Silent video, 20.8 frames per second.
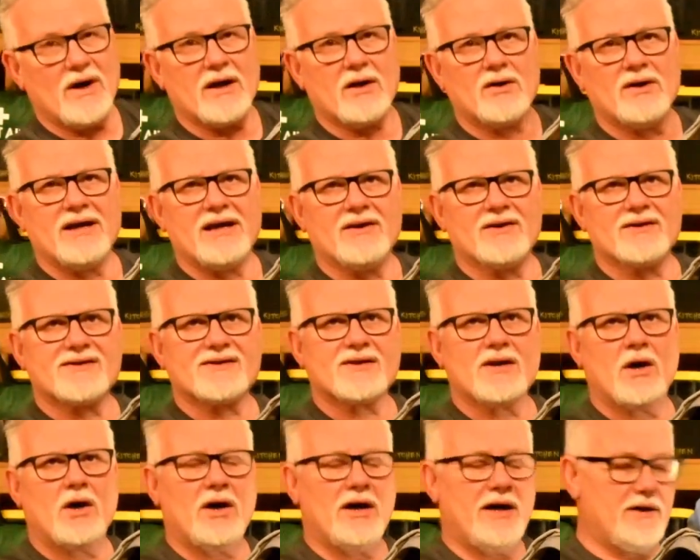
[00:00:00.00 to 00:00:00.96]
one on either
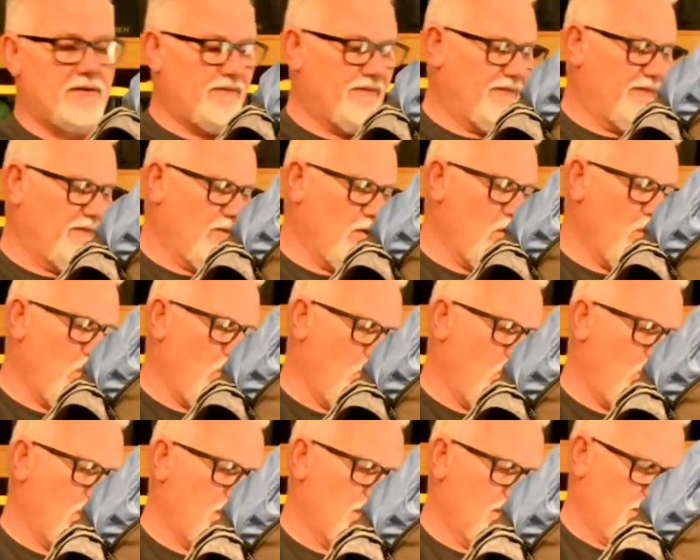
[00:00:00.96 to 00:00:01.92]
side
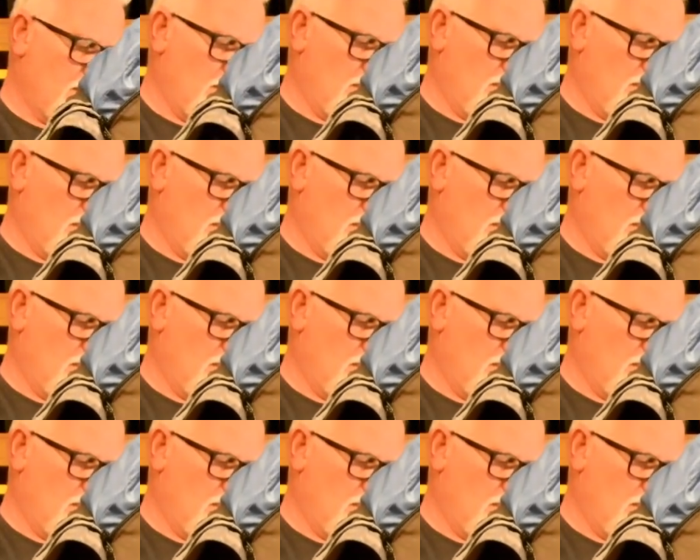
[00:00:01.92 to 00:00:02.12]
for